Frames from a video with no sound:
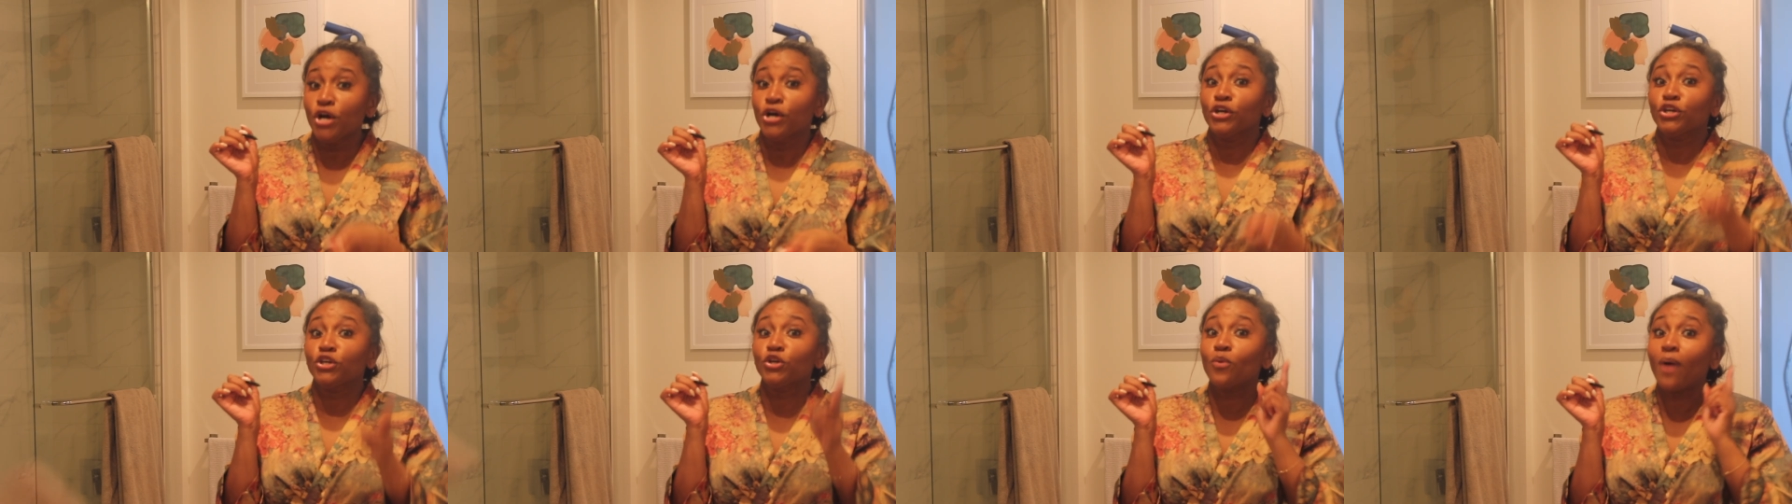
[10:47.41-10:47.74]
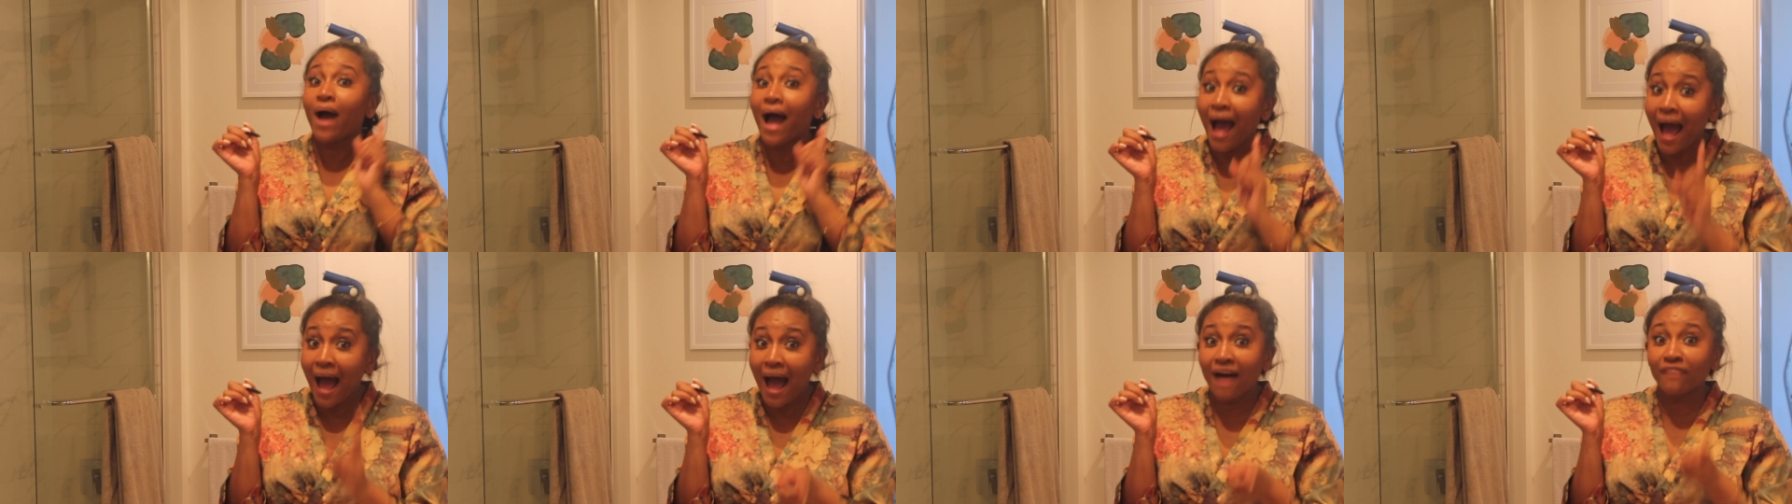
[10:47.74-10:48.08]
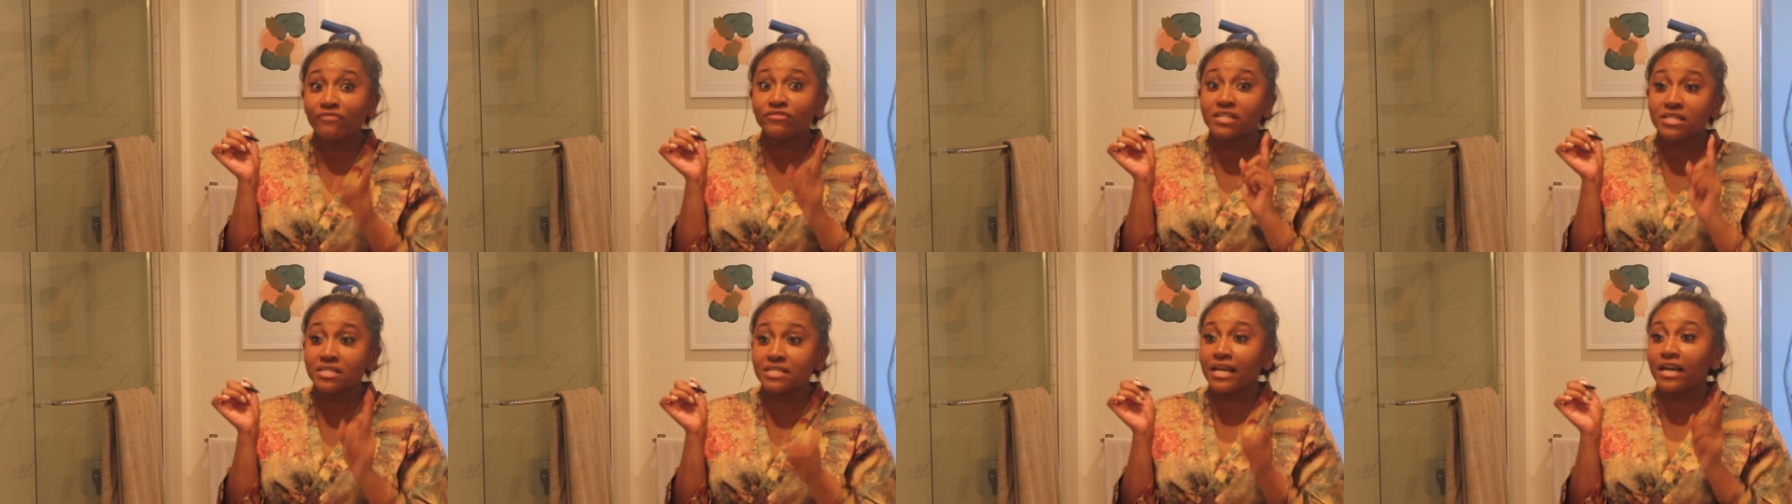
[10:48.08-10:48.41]
You
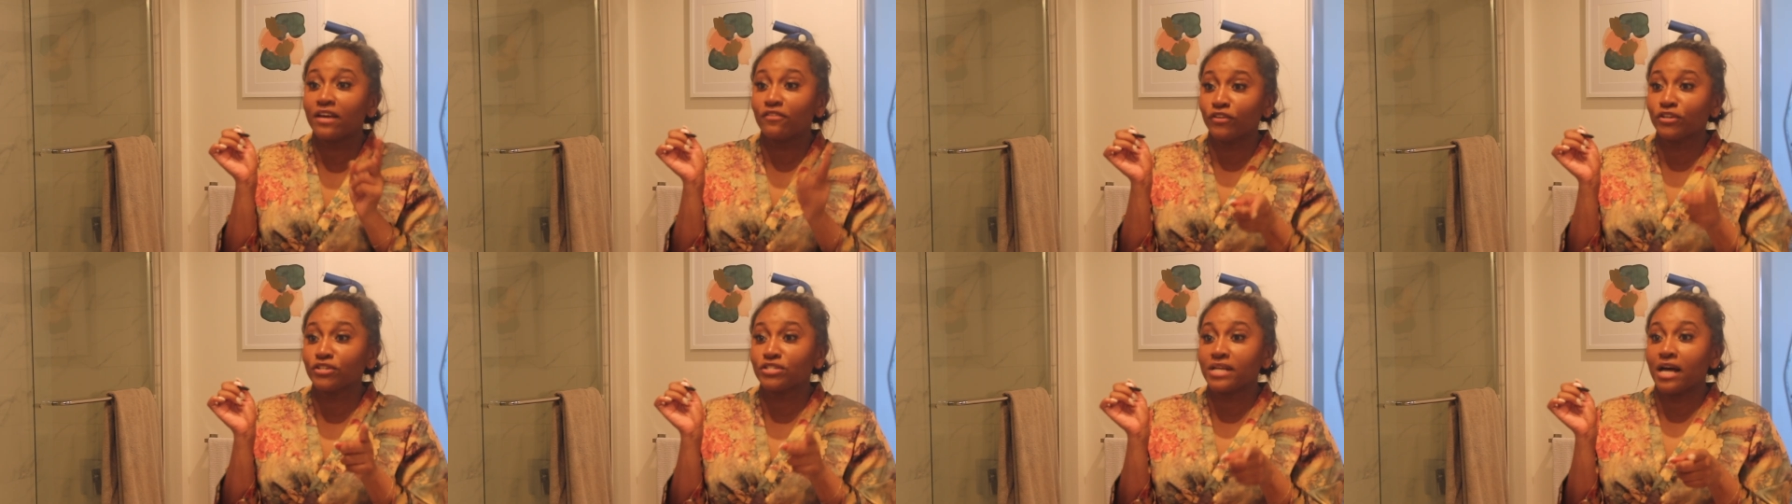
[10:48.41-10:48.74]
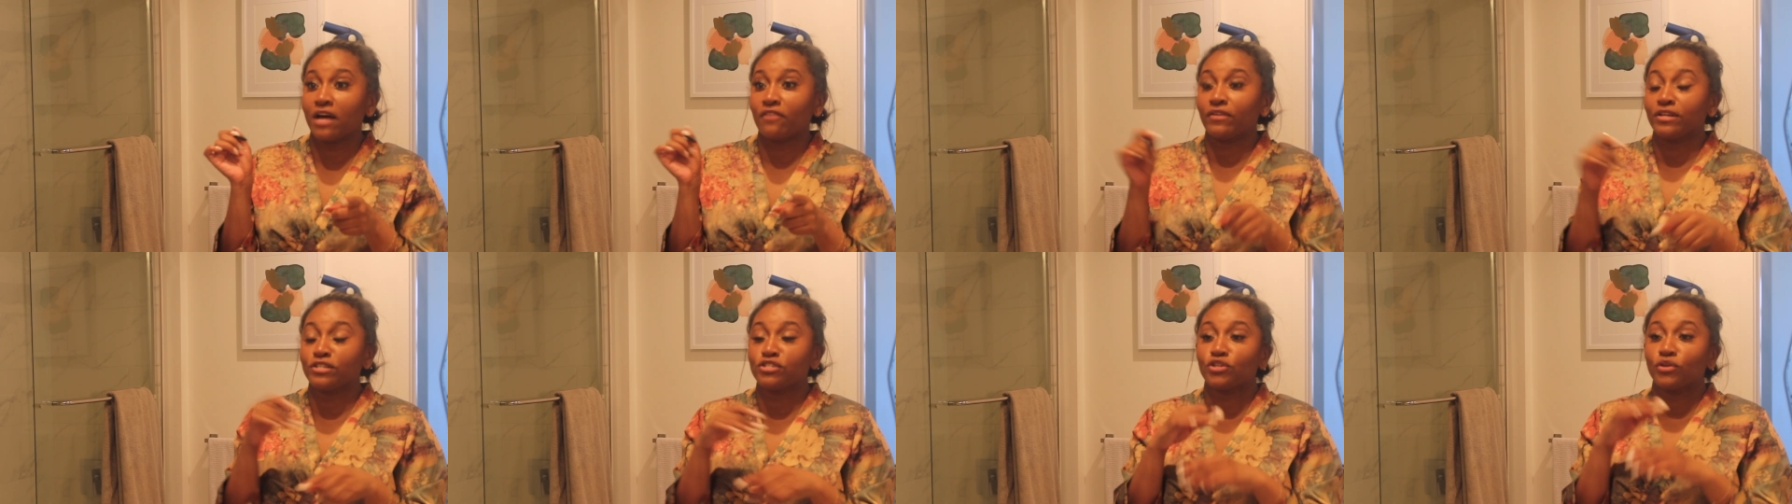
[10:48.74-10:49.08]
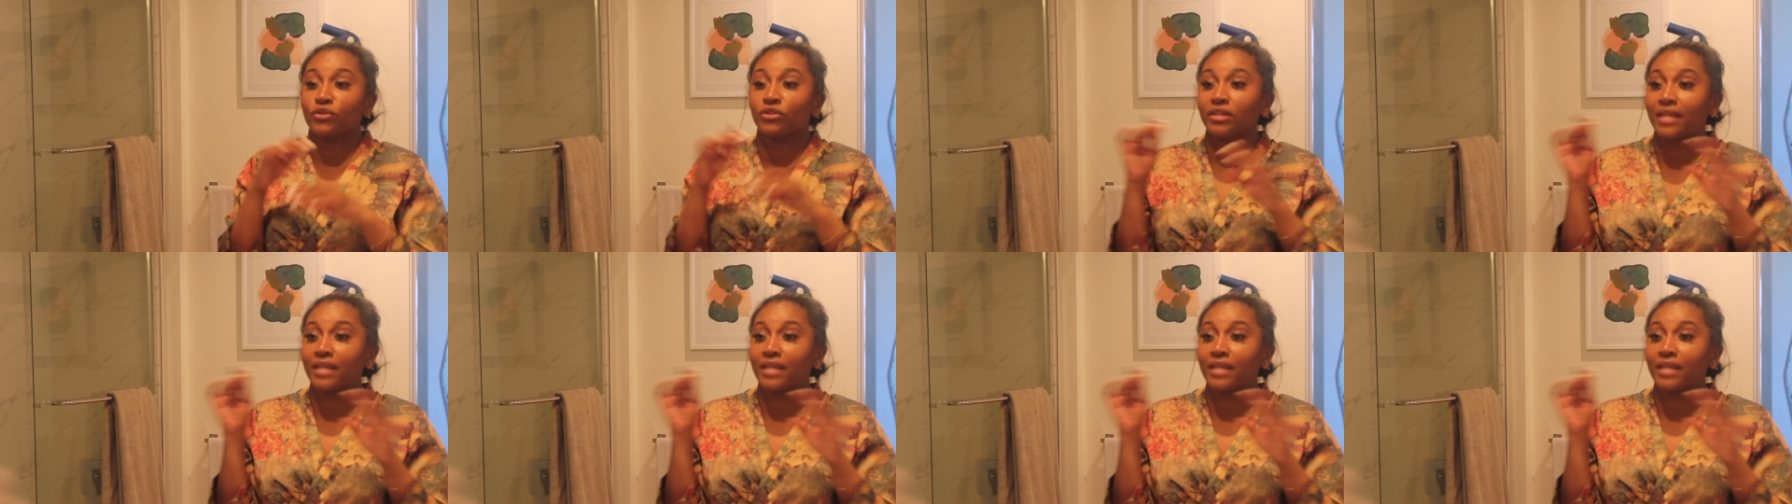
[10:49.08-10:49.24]
have to save yourself. And so